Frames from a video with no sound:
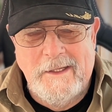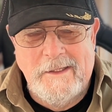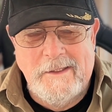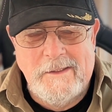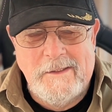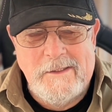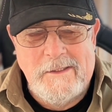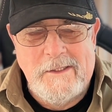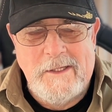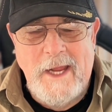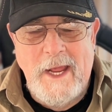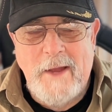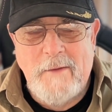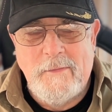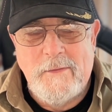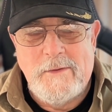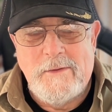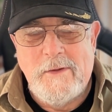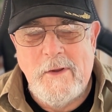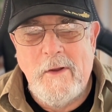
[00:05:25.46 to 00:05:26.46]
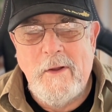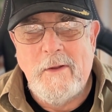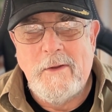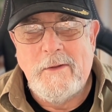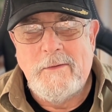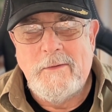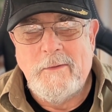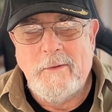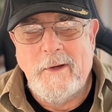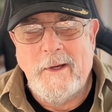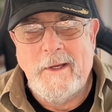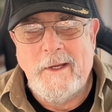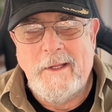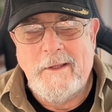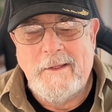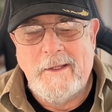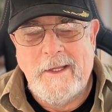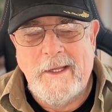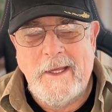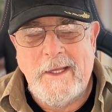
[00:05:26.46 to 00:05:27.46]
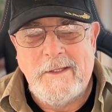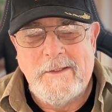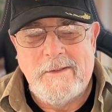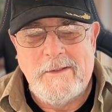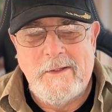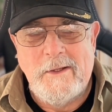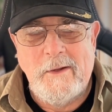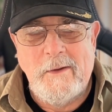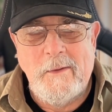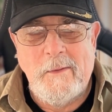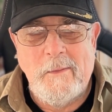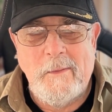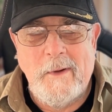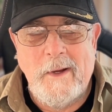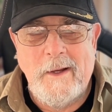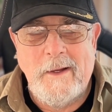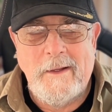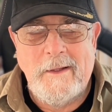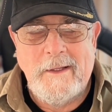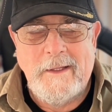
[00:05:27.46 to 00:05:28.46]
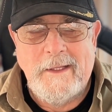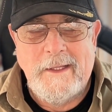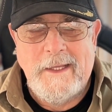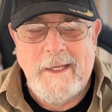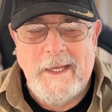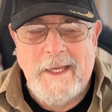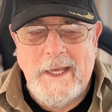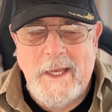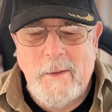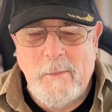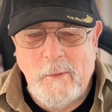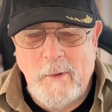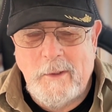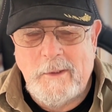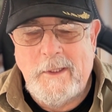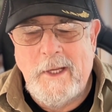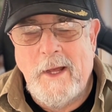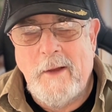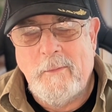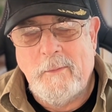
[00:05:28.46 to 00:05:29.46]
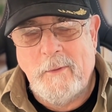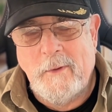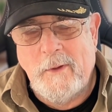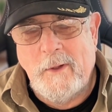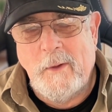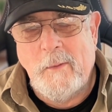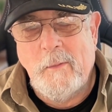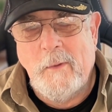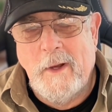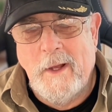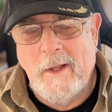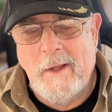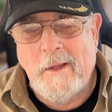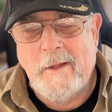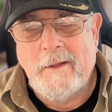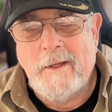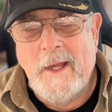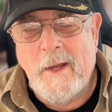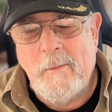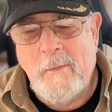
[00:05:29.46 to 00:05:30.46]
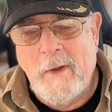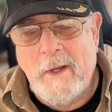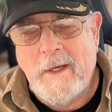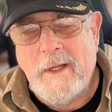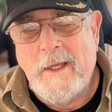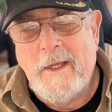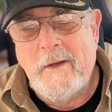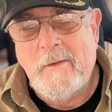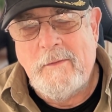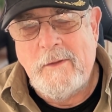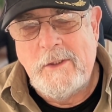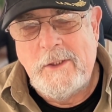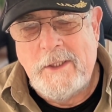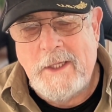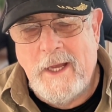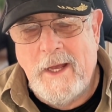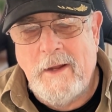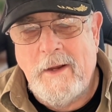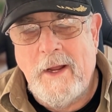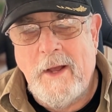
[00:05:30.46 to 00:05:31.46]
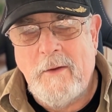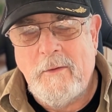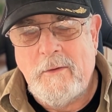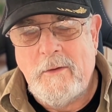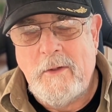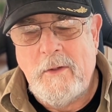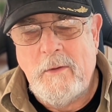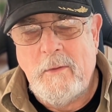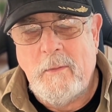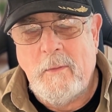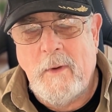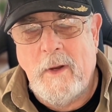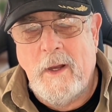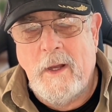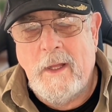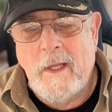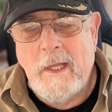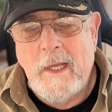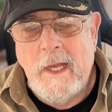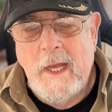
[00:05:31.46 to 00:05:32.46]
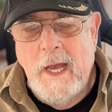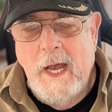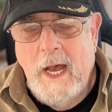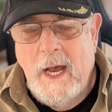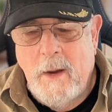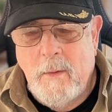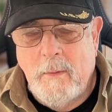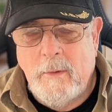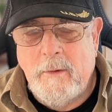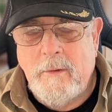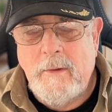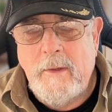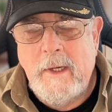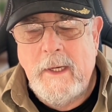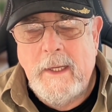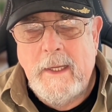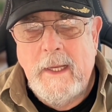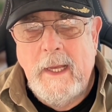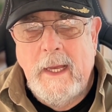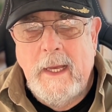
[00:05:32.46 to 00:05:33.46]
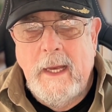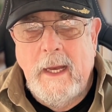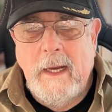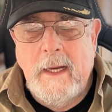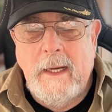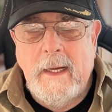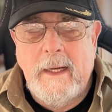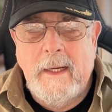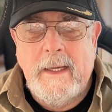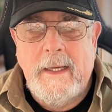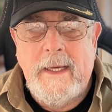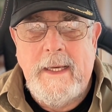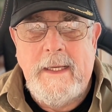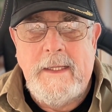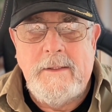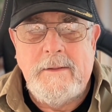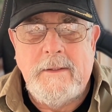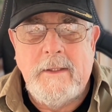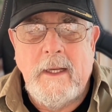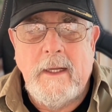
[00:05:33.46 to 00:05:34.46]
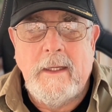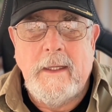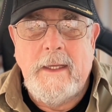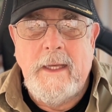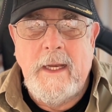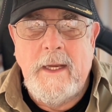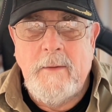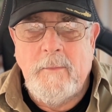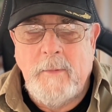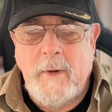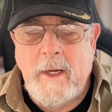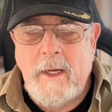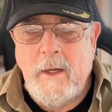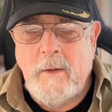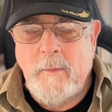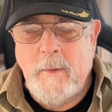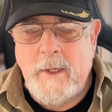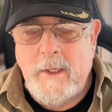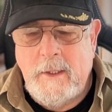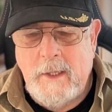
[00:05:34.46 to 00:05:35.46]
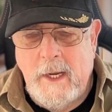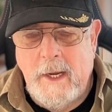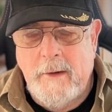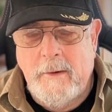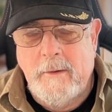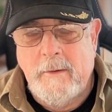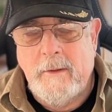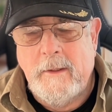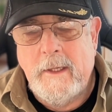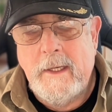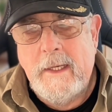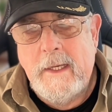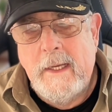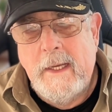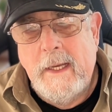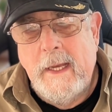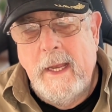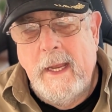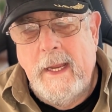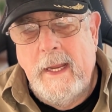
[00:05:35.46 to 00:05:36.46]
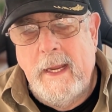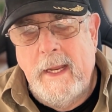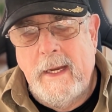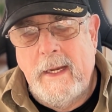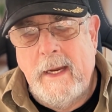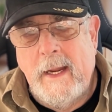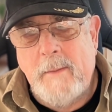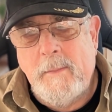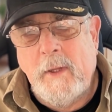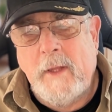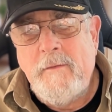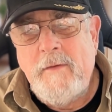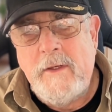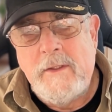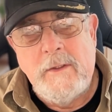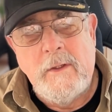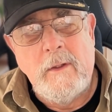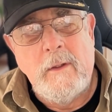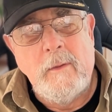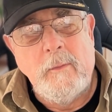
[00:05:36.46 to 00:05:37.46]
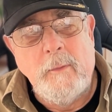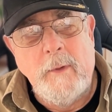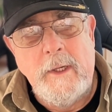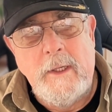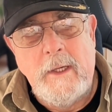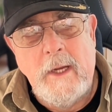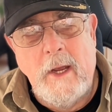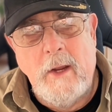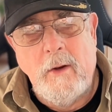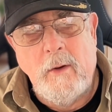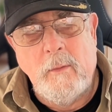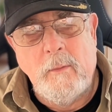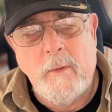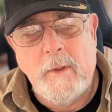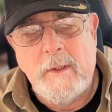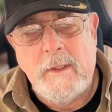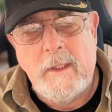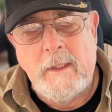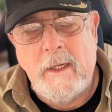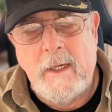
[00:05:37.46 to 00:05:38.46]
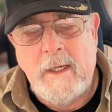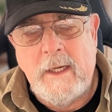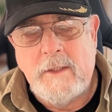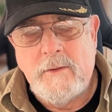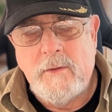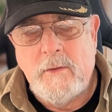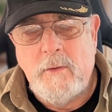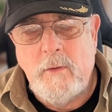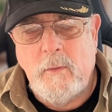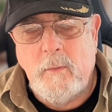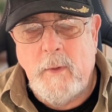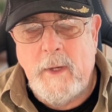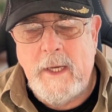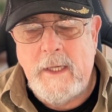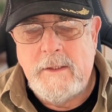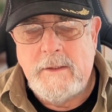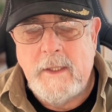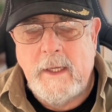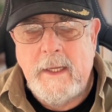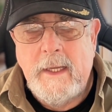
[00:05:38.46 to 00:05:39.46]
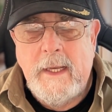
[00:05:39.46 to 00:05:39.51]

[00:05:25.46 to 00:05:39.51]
staff assaults or anything, so it worked out really well. And I want to give a shout out to Howard. He's getting ready to retire, and I believe he's going to retire within the next 2 weeks,